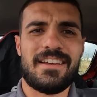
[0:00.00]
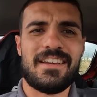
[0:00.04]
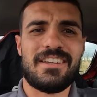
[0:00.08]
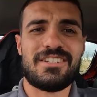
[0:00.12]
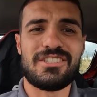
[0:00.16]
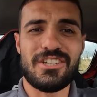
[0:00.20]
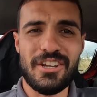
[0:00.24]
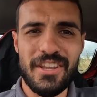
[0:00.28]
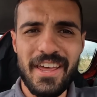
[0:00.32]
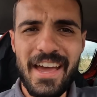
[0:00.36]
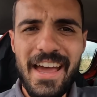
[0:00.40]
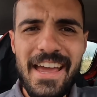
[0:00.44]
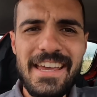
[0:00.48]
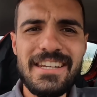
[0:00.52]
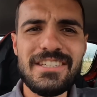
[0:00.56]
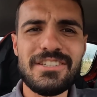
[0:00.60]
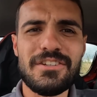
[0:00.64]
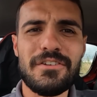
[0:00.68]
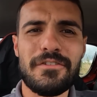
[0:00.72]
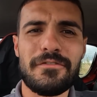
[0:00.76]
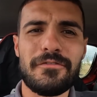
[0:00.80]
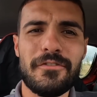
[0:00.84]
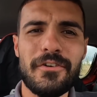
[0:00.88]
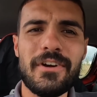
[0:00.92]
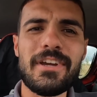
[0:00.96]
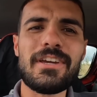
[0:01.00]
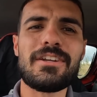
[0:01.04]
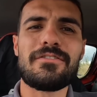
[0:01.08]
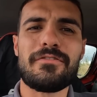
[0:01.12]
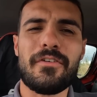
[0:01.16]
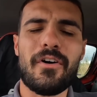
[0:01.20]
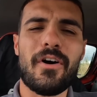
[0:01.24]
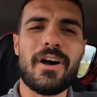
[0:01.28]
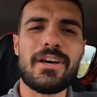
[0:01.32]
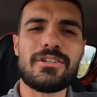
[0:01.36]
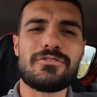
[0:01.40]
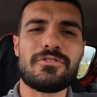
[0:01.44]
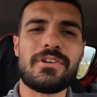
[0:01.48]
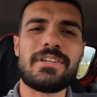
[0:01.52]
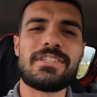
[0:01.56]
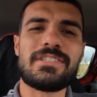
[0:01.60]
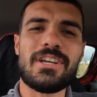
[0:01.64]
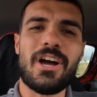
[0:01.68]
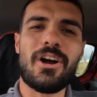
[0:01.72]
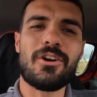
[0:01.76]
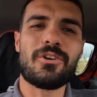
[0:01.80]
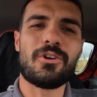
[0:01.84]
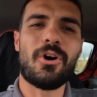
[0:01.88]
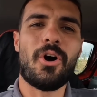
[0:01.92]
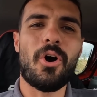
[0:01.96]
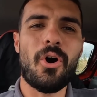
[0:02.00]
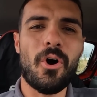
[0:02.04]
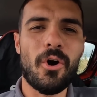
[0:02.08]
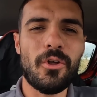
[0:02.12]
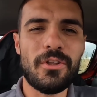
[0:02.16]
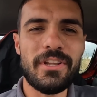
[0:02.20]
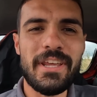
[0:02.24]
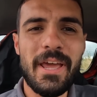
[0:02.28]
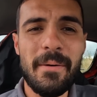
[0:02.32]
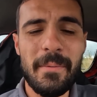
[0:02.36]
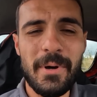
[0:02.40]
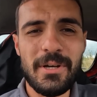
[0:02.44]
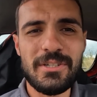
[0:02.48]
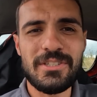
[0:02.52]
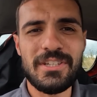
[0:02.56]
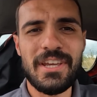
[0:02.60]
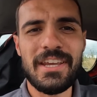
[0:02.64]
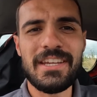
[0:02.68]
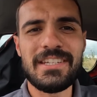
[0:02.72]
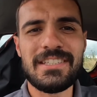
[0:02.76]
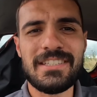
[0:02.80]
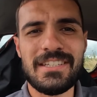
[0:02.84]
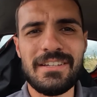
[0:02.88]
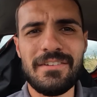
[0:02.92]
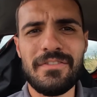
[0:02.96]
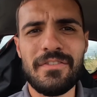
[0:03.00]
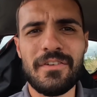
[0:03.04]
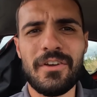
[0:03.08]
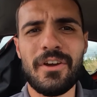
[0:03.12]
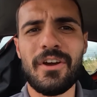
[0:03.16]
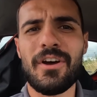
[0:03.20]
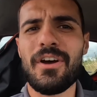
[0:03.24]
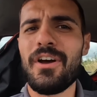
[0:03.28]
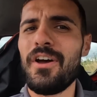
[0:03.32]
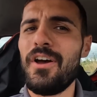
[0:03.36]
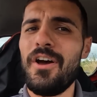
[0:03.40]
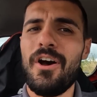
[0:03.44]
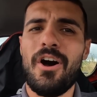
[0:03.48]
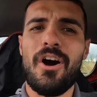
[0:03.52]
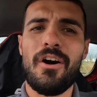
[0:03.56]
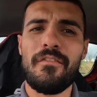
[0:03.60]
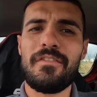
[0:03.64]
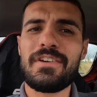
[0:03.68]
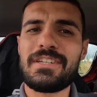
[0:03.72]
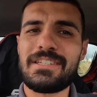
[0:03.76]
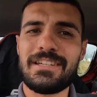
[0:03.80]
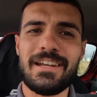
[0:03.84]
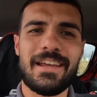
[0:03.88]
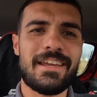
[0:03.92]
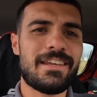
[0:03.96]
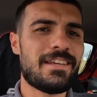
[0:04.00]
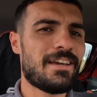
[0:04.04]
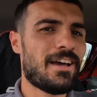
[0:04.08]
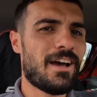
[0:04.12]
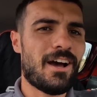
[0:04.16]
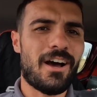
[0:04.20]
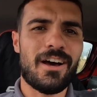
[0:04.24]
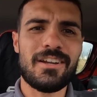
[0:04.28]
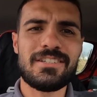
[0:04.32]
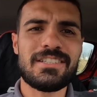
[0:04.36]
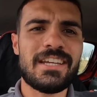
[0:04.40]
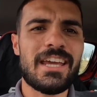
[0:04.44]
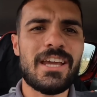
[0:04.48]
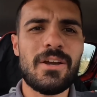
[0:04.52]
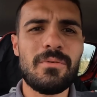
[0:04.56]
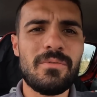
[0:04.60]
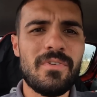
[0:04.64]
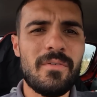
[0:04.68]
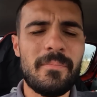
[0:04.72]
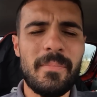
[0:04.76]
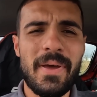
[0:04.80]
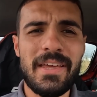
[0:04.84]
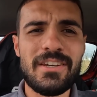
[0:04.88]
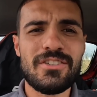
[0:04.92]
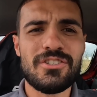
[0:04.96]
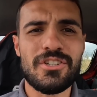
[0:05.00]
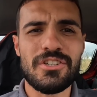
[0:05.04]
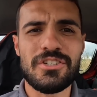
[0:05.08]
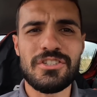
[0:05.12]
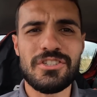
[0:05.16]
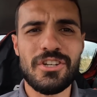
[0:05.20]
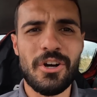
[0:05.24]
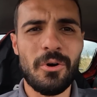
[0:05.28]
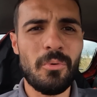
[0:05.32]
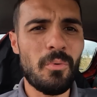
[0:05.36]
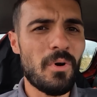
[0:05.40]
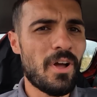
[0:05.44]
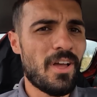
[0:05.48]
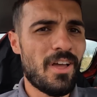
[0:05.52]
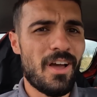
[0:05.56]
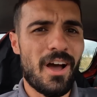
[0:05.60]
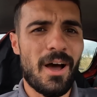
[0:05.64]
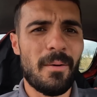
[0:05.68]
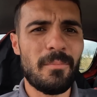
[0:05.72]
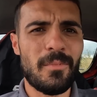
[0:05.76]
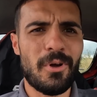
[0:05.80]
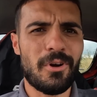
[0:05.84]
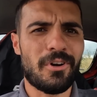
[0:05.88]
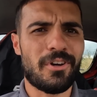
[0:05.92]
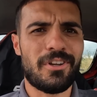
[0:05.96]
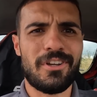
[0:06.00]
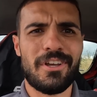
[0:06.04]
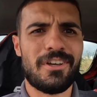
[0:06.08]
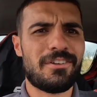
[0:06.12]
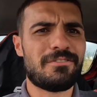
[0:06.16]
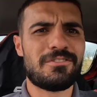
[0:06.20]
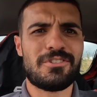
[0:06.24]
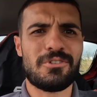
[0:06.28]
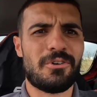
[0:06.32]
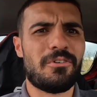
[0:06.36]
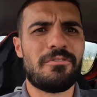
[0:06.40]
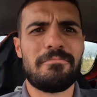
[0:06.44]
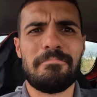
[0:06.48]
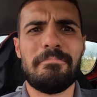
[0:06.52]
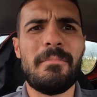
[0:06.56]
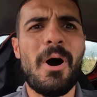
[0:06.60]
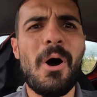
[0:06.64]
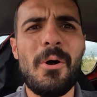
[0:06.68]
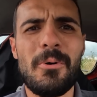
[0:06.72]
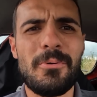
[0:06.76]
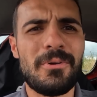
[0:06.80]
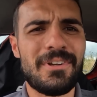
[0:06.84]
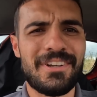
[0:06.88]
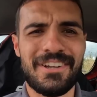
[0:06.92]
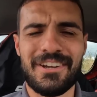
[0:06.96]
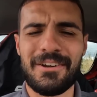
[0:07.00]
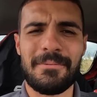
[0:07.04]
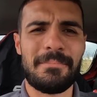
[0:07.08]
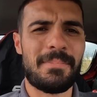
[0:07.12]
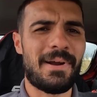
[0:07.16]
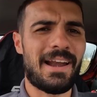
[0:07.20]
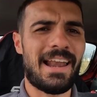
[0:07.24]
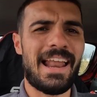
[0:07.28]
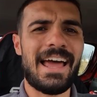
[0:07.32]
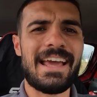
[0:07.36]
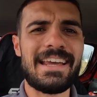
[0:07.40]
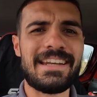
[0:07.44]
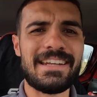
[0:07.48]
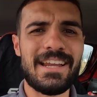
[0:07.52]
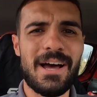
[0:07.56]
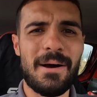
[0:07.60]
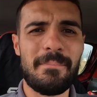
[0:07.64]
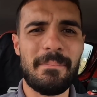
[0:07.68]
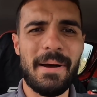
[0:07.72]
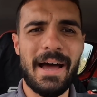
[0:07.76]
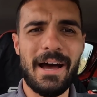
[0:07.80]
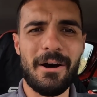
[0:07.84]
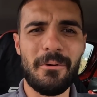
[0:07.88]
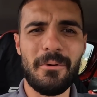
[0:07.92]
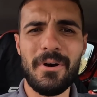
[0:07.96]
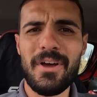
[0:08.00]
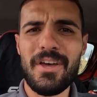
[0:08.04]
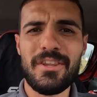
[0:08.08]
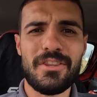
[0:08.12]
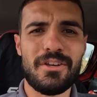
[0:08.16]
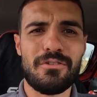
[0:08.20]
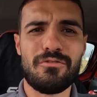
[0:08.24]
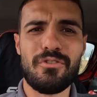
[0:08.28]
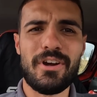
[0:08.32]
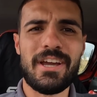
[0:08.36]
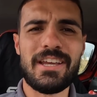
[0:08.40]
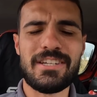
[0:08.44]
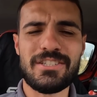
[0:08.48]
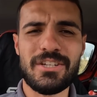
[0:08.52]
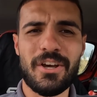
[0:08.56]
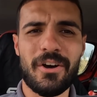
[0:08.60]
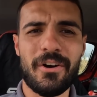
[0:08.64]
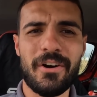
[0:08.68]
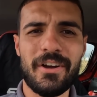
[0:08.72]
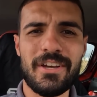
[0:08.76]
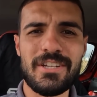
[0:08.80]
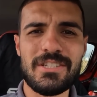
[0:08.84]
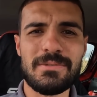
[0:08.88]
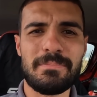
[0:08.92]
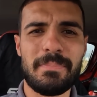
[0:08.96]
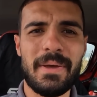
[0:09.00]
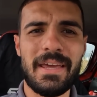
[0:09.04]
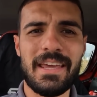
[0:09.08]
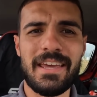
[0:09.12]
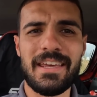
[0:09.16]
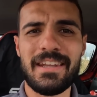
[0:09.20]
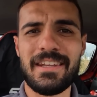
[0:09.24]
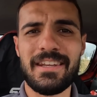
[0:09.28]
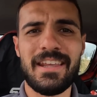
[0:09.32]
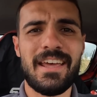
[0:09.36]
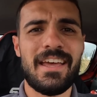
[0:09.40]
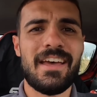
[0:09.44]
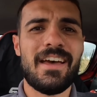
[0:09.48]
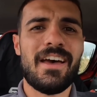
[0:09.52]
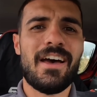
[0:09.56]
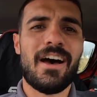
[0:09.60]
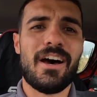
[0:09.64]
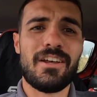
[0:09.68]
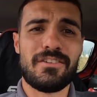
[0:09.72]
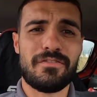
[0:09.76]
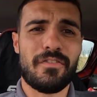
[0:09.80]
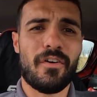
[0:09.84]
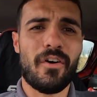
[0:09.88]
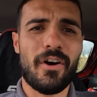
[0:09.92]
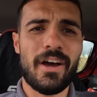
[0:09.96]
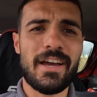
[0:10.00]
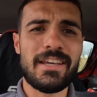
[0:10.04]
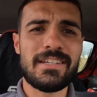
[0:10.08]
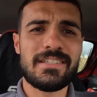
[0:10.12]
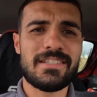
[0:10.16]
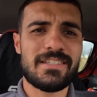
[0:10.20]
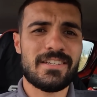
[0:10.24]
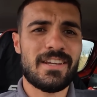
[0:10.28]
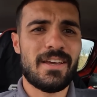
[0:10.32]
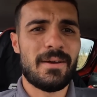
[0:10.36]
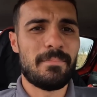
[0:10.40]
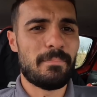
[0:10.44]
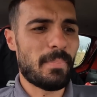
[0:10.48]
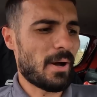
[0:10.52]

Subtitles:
So that is the 3 advisories that I've got on the MOT certificate. Obviously, I'll take it with a pinch of salt. I'm not going to sort of moan and complain about the rear tyres being advised.